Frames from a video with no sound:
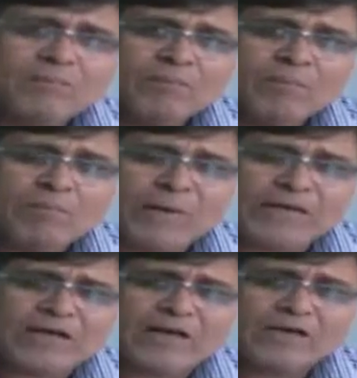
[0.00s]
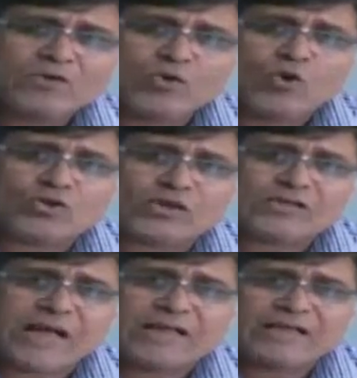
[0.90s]
better solutions
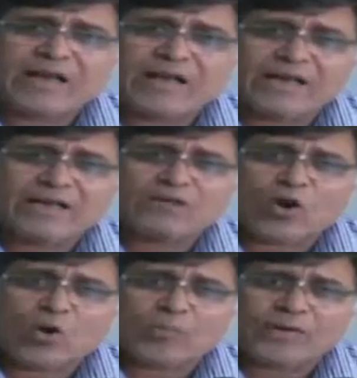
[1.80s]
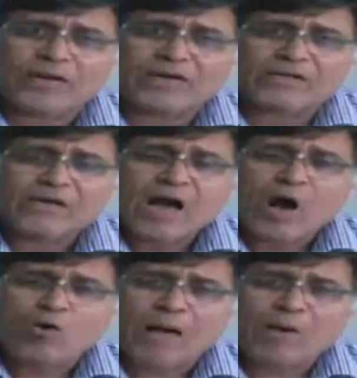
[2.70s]
than any other competitors.
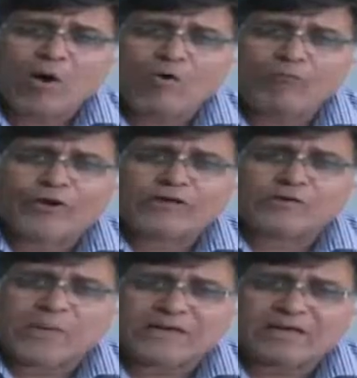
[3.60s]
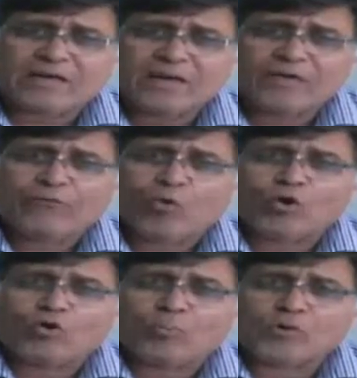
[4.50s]
How my offer is better. If you want
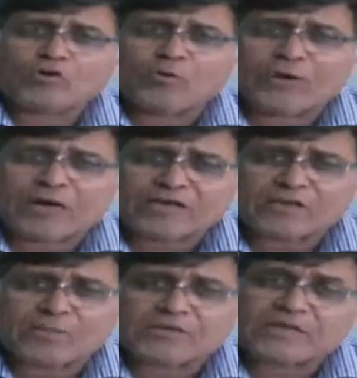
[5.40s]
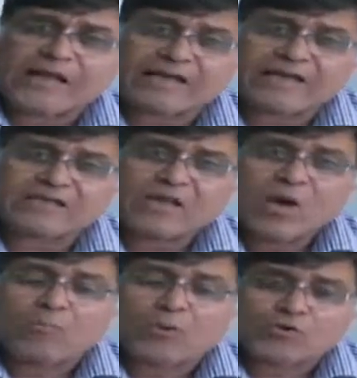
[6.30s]
to pursue our customers, in that case
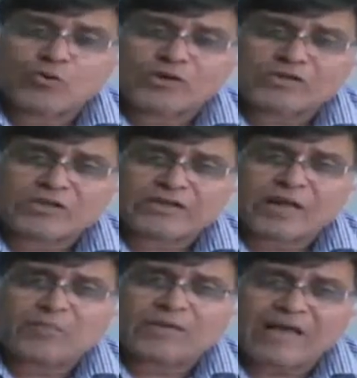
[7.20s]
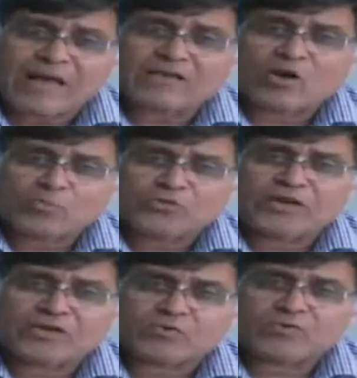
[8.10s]
persuasion can be another
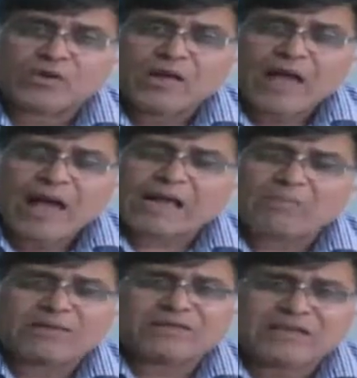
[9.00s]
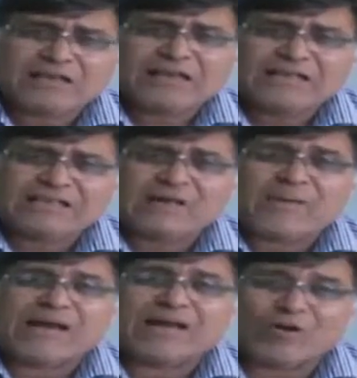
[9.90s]
objective. And number third is
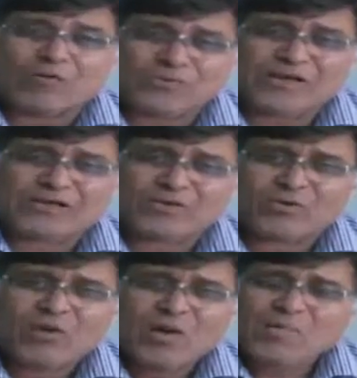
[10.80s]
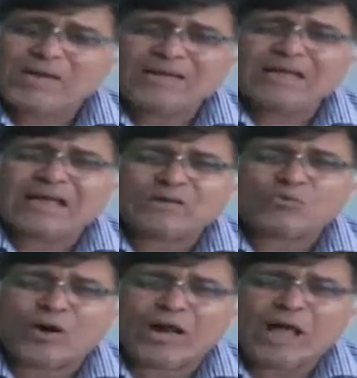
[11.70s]
reminder objective. Many times
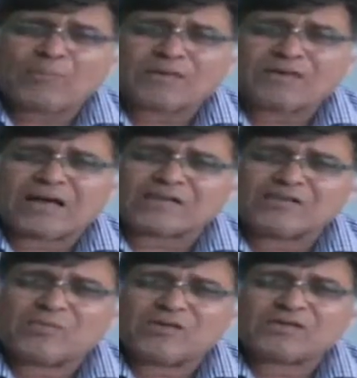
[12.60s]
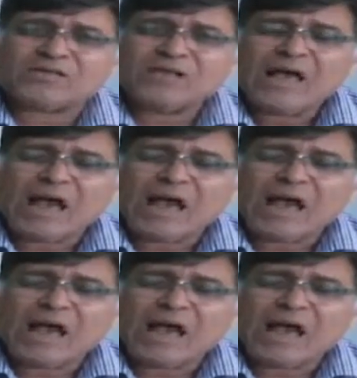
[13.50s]
what happens, the customers have